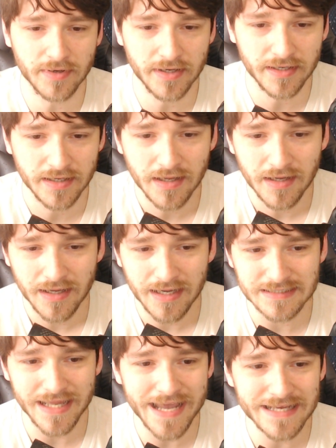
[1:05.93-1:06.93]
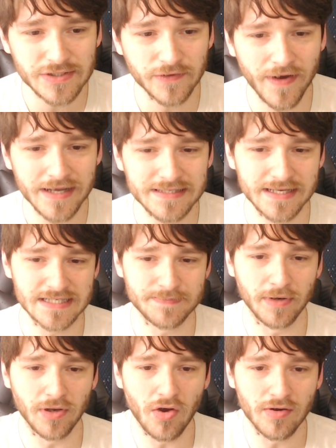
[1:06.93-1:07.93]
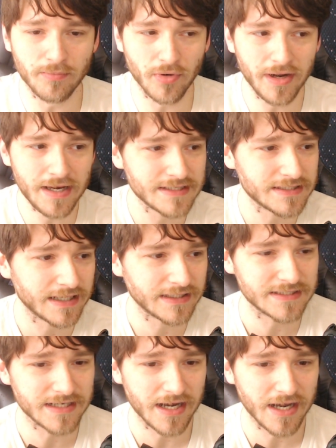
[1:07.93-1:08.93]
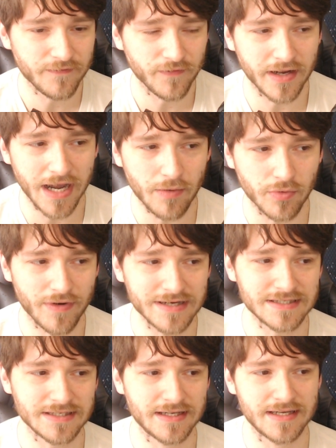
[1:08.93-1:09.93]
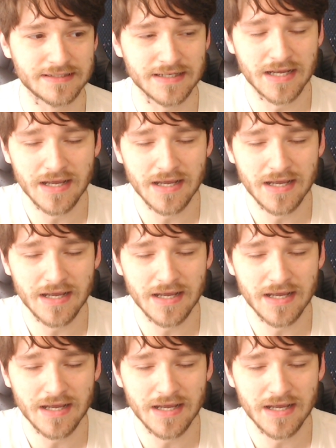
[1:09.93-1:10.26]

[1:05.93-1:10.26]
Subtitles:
But his last 2 fights against Belal and Brady, it's like this guy forgot what wrestling is.